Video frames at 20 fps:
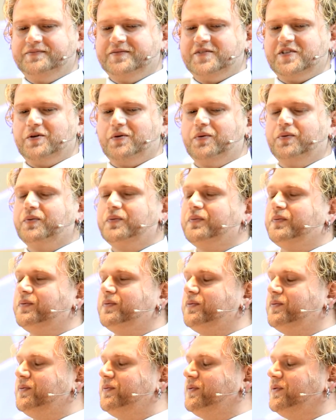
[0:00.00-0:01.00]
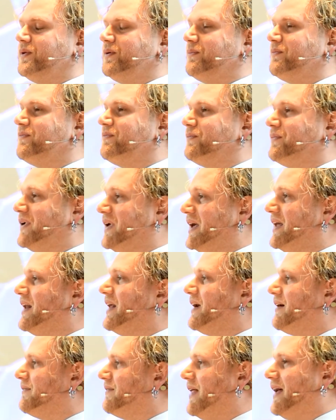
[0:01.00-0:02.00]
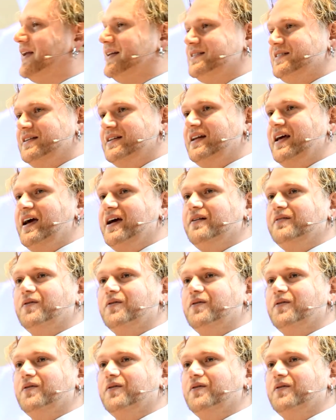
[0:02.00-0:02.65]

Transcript: So the beginning of that is today,